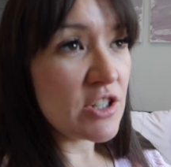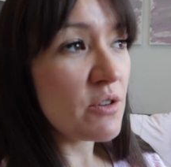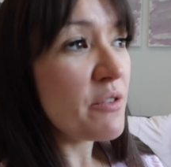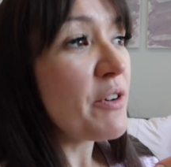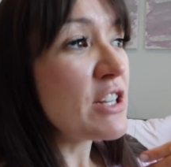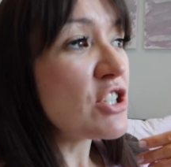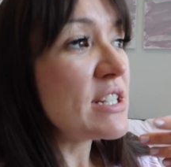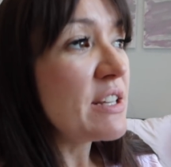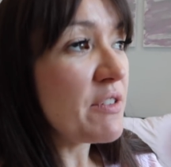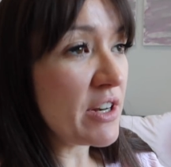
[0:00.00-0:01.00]
so if I just
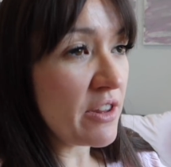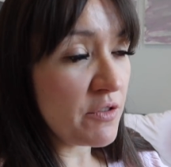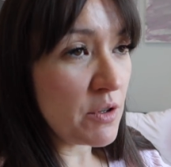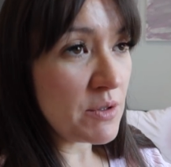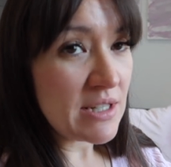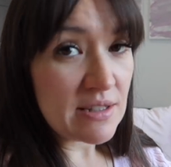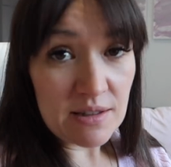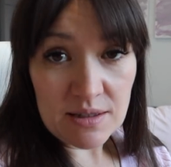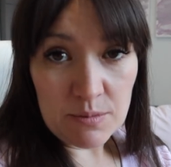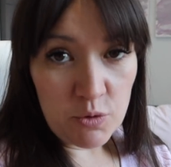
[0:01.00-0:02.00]
leave it another few days
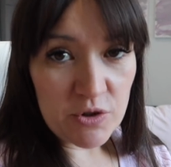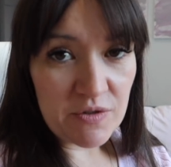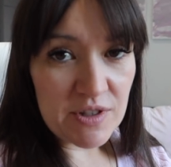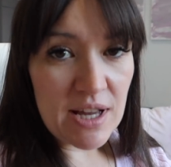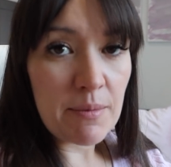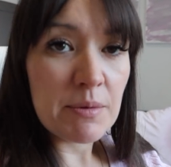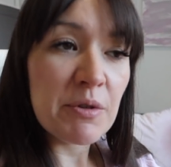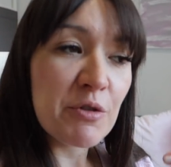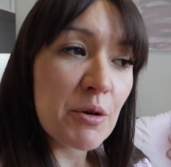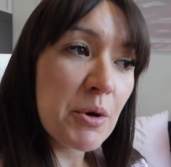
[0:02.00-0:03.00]
until some more stuff has happened
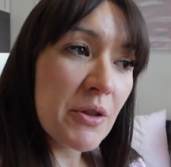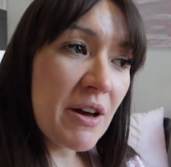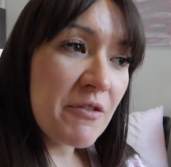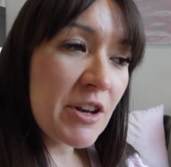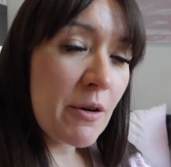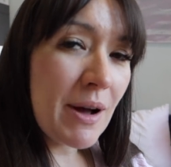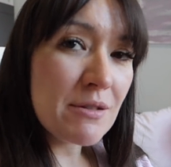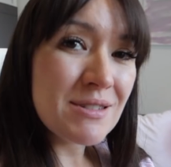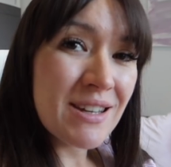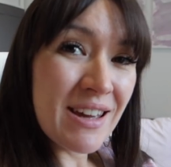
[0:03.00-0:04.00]
before I put that video
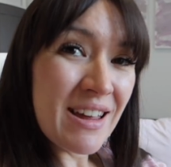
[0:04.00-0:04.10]
out,